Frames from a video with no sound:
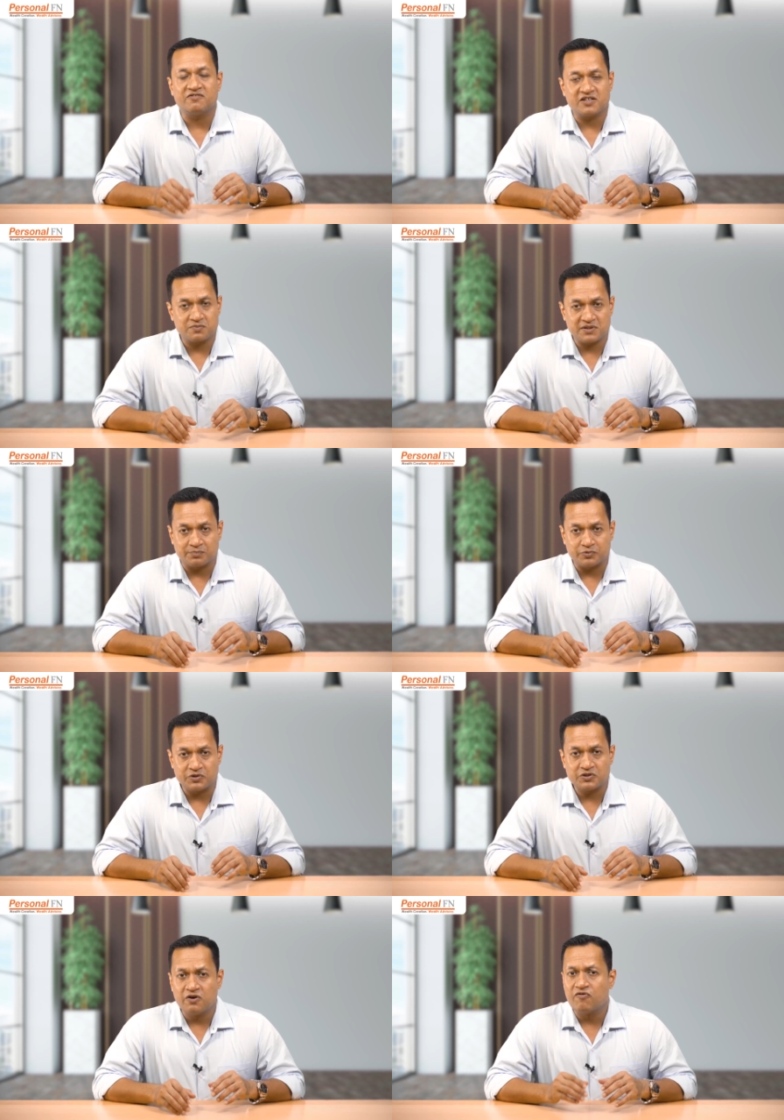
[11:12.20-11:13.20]
investment
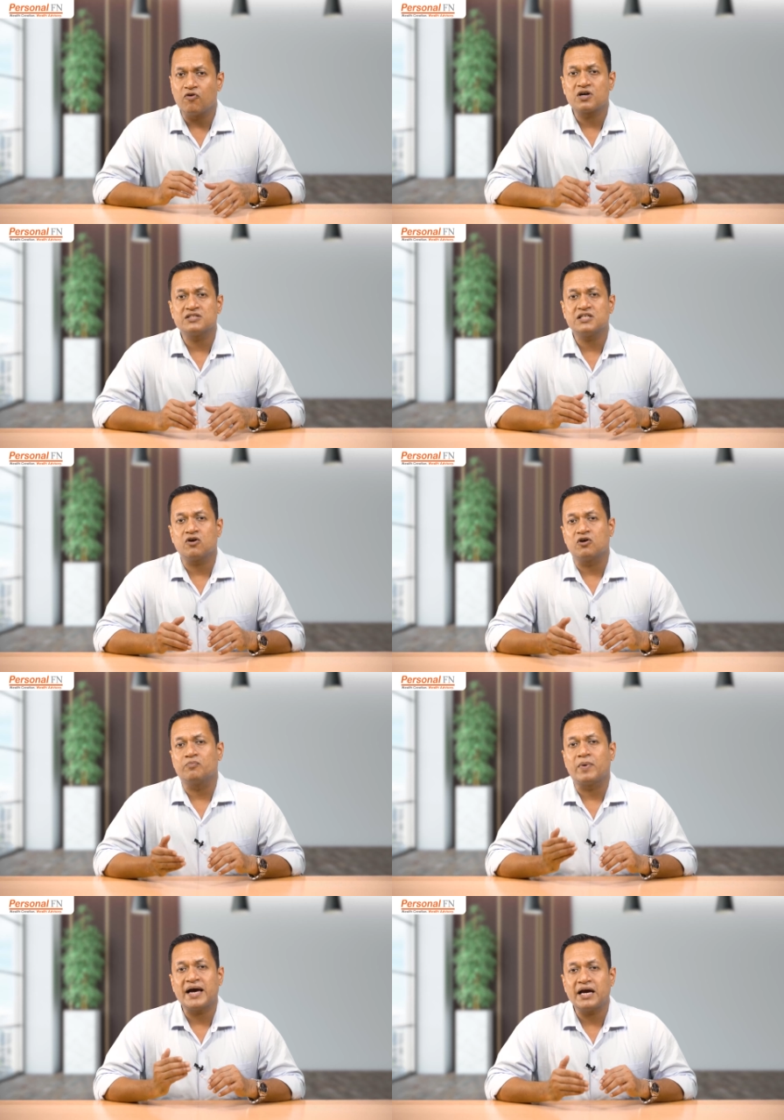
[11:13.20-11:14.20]
approach focusing
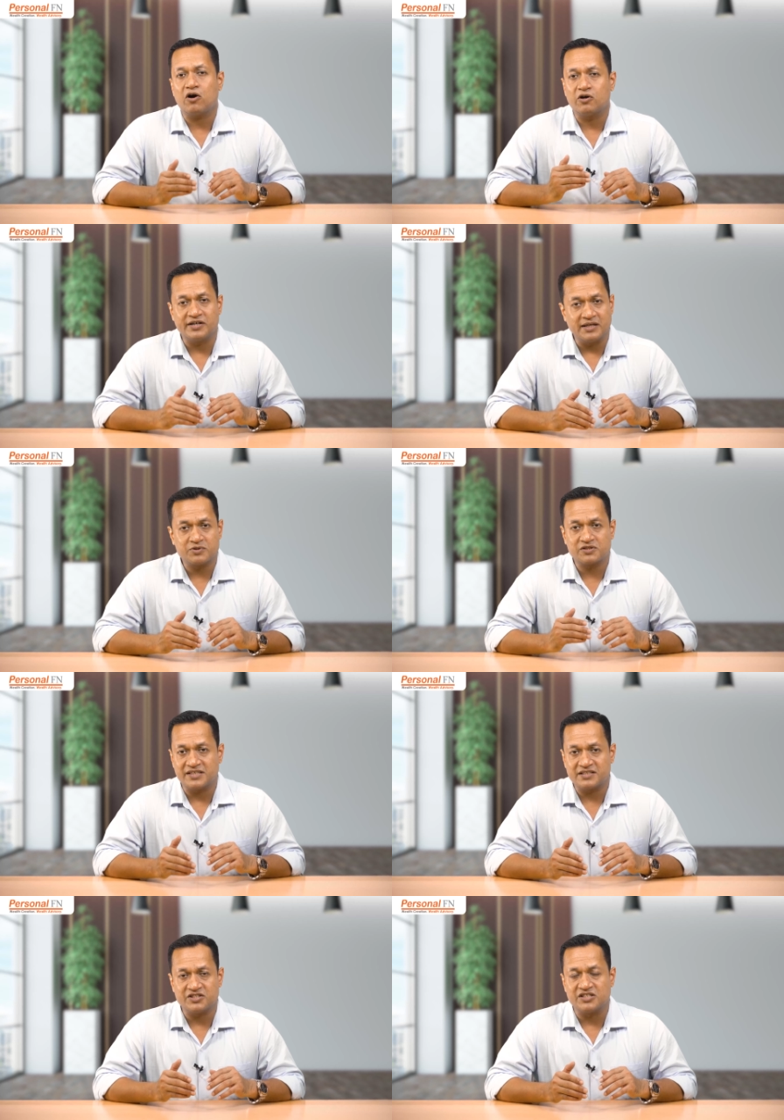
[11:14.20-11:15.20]
on buy-on-dip
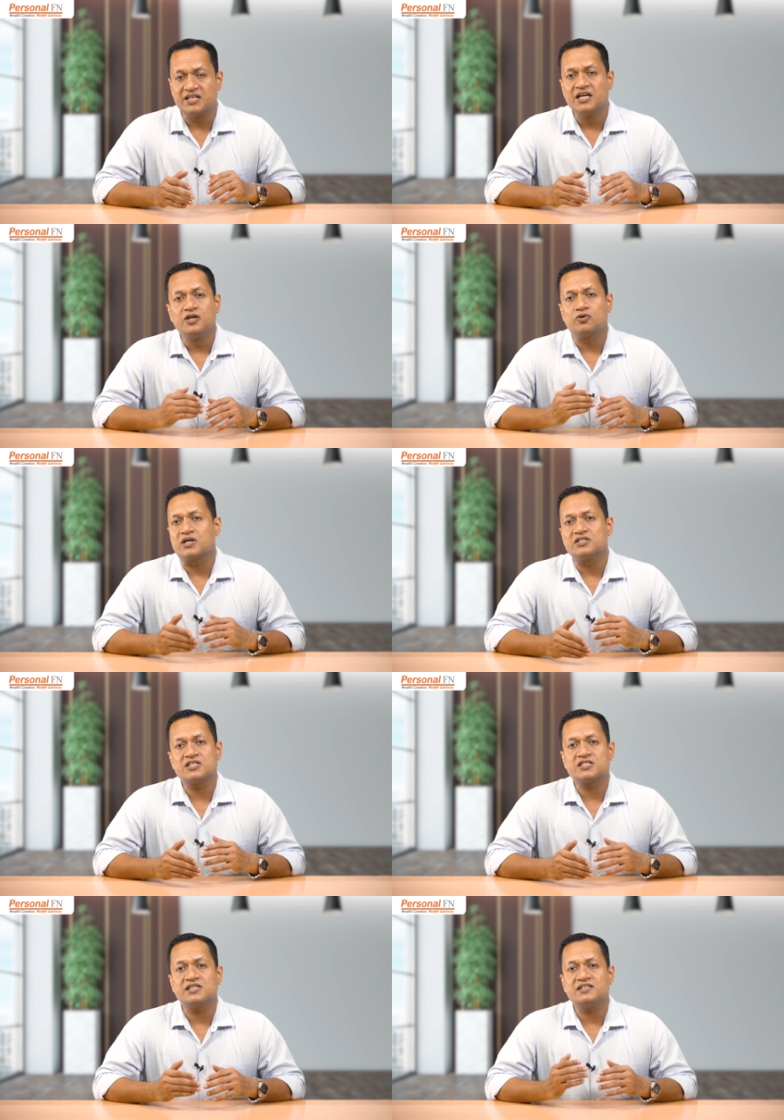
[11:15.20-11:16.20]
strategy to
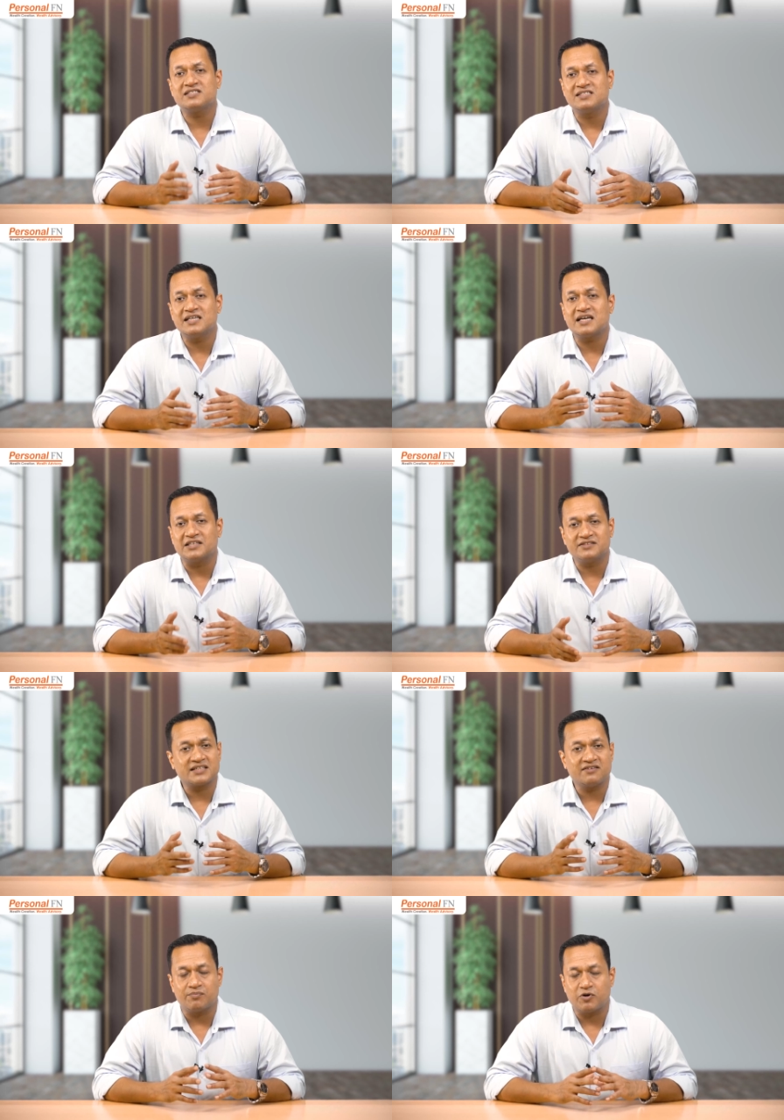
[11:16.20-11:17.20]
consistently seek
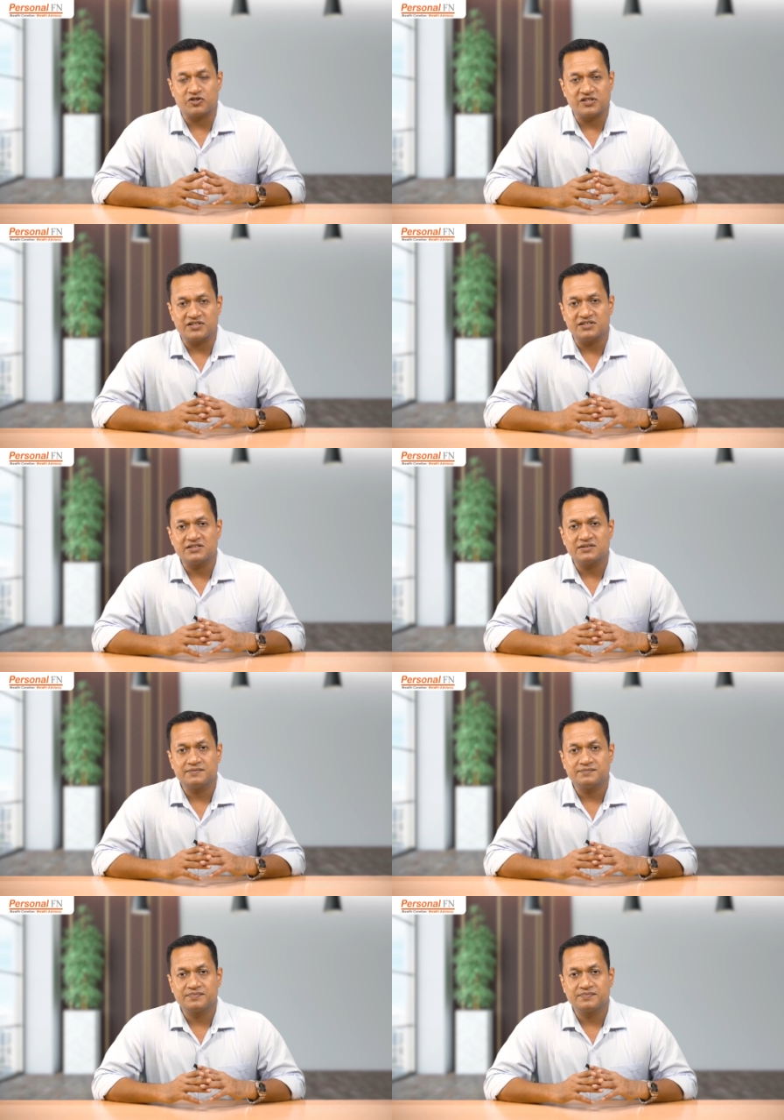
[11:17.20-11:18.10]
attractive opportunities.